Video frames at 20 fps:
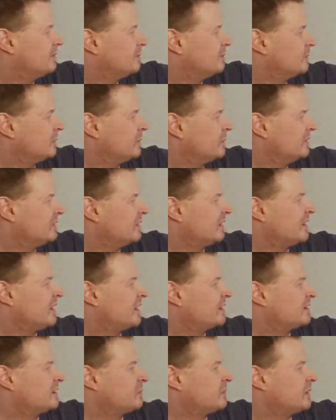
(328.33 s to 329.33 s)
where BJ and I
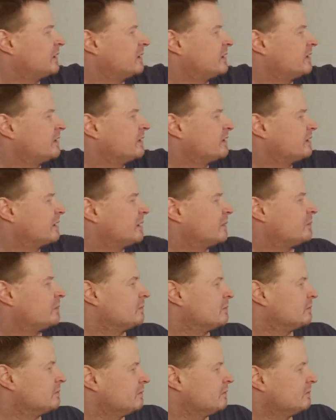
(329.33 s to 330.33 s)
actually played on the same
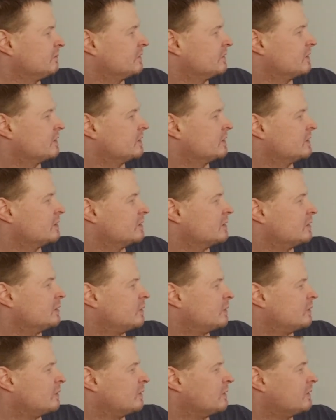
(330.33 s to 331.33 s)

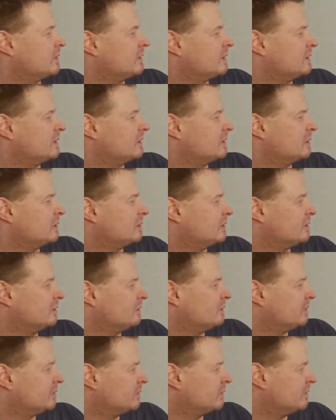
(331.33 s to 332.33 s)
court in terms of
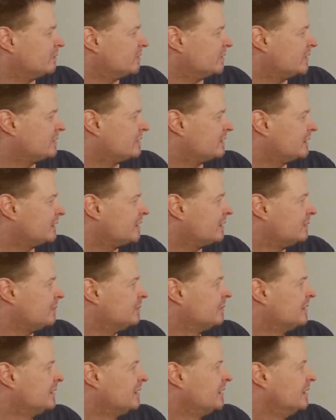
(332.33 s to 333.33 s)
for the team
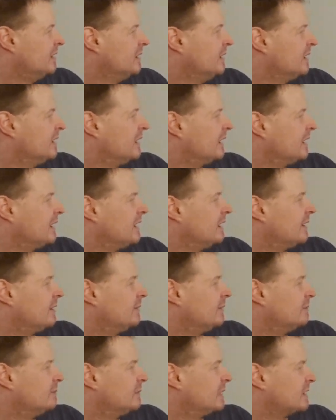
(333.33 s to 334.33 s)

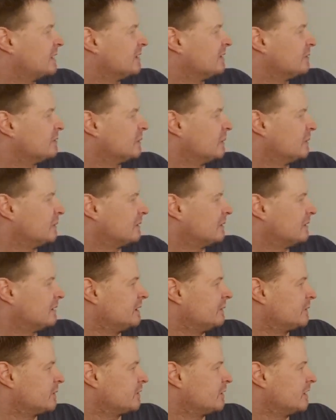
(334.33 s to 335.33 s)
because we were in
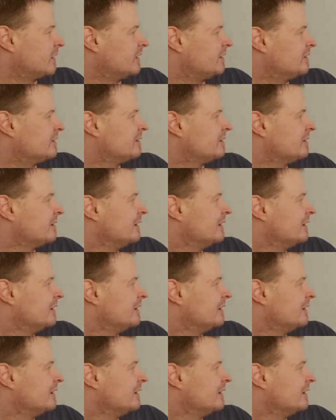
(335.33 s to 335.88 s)
different grades.